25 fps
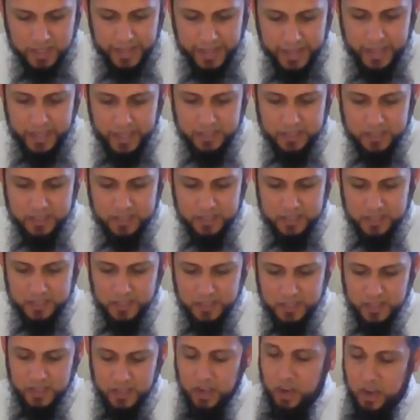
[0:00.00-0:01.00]
And
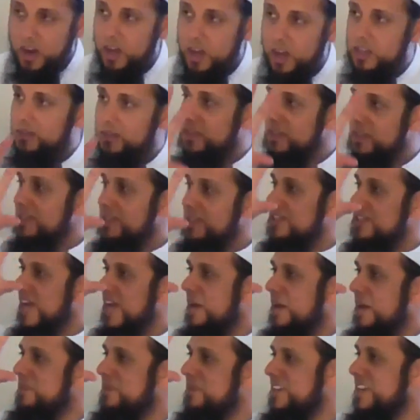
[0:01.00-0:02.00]
all of this is
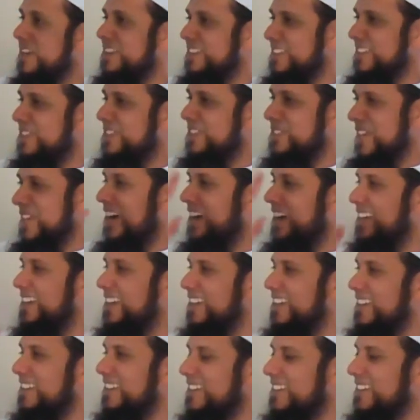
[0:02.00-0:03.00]
happening in the
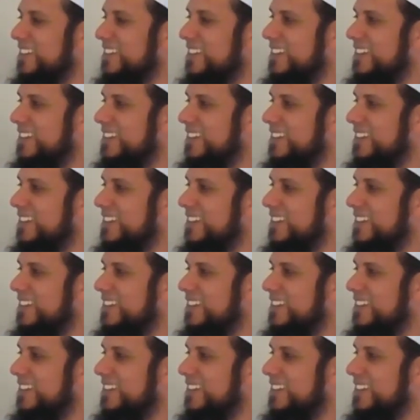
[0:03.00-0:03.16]
sky.